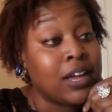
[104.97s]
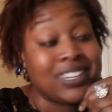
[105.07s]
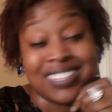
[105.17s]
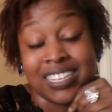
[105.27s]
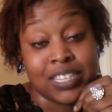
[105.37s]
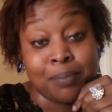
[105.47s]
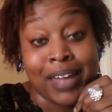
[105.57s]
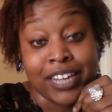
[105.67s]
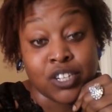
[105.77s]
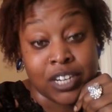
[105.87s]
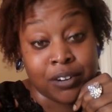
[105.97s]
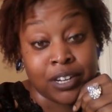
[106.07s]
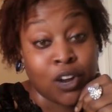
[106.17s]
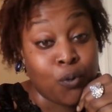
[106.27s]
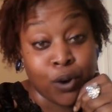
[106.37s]
This is
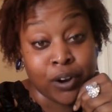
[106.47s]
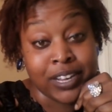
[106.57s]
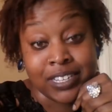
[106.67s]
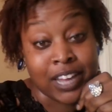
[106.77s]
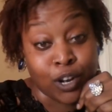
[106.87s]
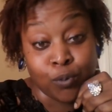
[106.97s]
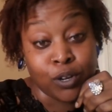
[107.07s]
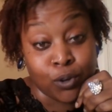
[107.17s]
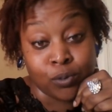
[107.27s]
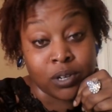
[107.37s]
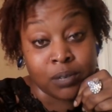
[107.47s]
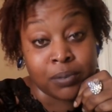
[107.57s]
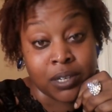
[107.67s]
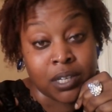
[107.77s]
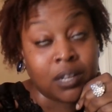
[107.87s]
imaginary. Don't worry, it's not a real one.
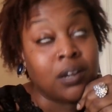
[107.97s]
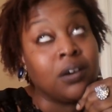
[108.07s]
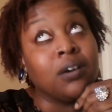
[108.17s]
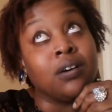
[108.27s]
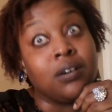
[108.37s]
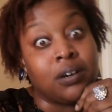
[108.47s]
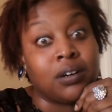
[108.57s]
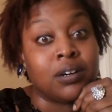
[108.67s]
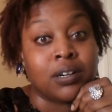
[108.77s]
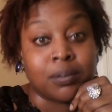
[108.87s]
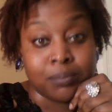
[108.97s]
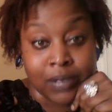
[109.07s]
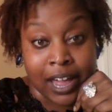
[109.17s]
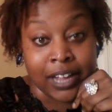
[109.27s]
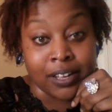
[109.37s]
But, um,
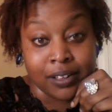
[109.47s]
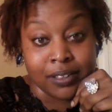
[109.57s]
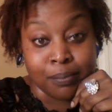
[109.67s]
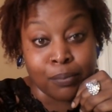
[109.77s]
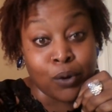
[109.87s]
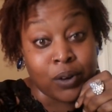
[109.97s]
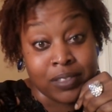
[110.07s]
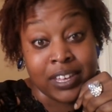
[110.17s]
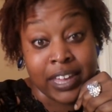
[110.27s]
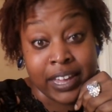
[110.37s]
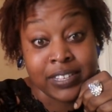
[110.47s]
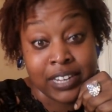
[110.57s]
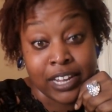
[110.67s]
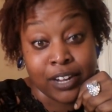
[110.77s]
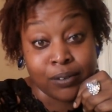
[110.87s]
like, Mocha the X
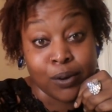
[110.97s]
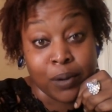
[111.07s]
Slayer.